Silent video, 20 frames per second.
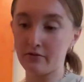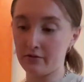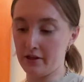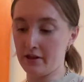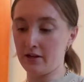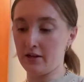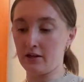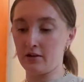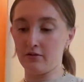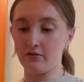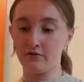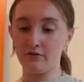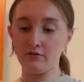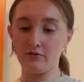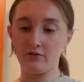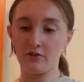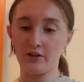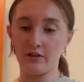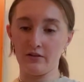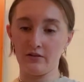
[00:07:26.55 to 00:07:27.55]
And then I
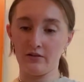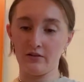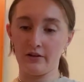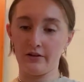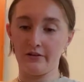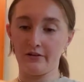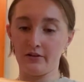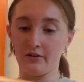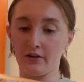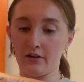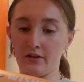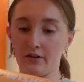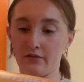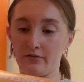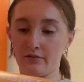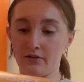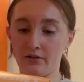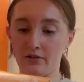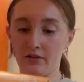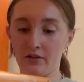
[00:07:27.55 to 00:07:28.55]
got this
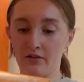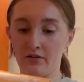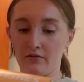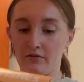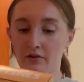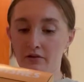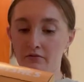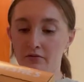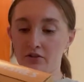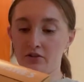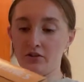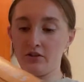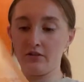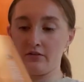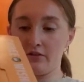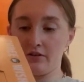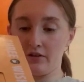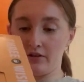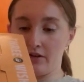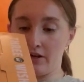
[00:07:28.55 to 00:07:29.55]
one. 3 wishes,
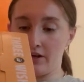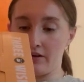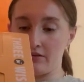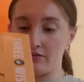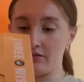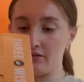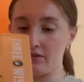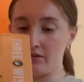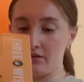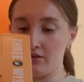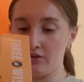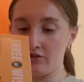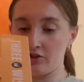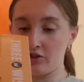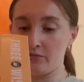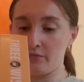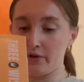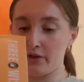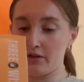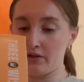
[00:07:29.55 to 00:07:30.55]
and it has
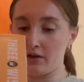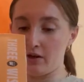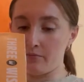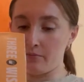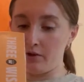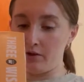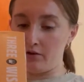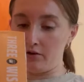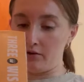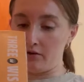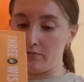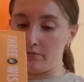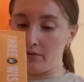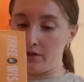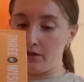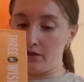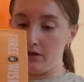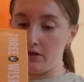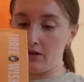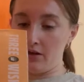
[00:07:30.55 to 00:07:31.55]
chickpea, tapioca,
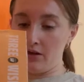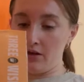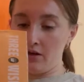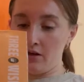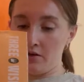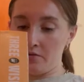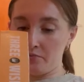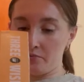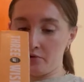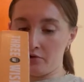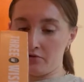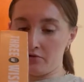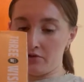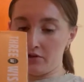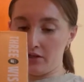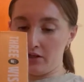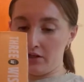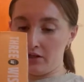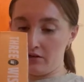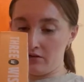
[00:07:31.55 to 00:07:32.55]
pea,
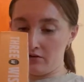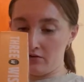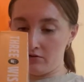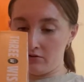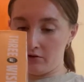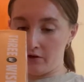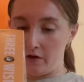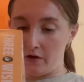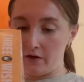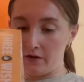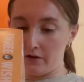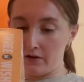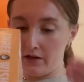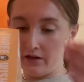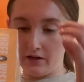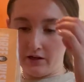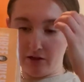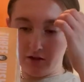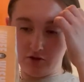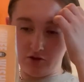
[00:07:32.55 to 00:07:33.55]
protein, organic
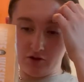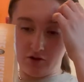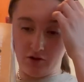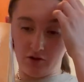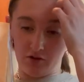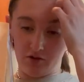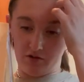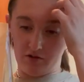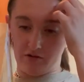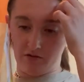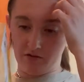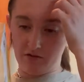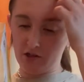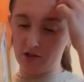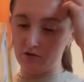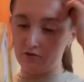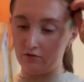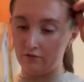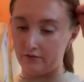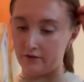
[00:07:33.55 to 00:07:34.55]
cane sugar,
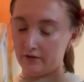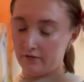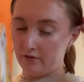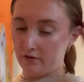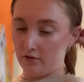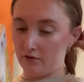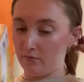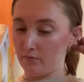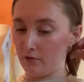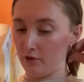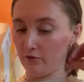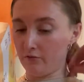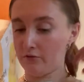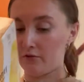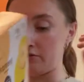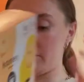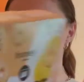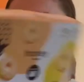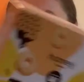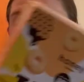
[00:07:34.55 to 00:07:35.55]
natural flavors, and monk fruit.
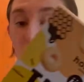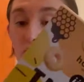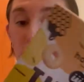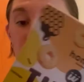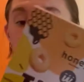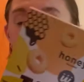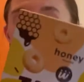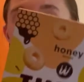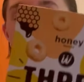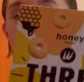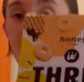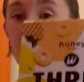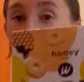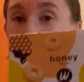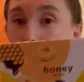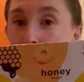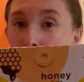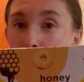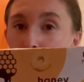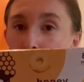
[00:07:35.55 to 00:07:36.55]
So,
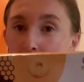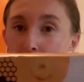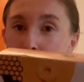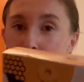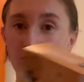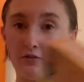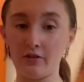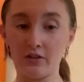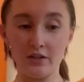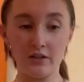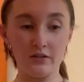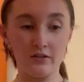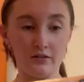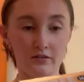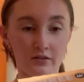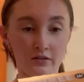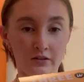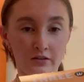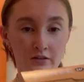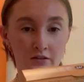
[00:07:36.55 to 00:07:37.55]
very clean ingredients.
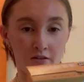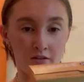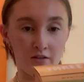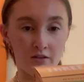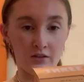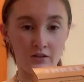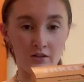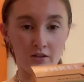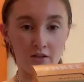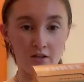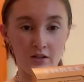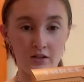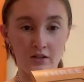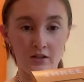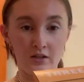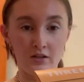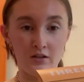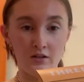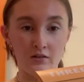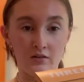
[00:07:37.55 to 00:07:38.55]

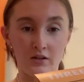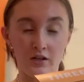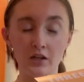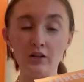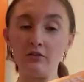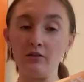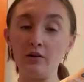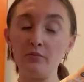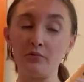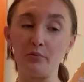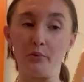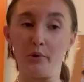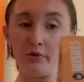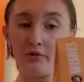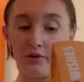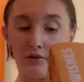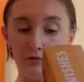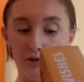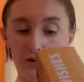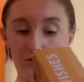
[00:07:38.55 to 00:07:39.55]
8 grams of
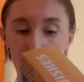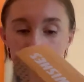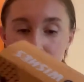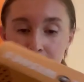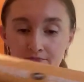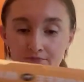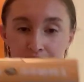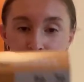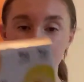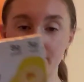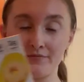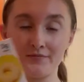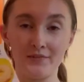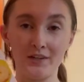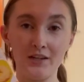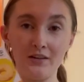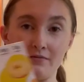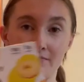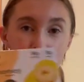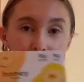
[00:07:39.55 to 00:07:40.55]
protein. Yeah.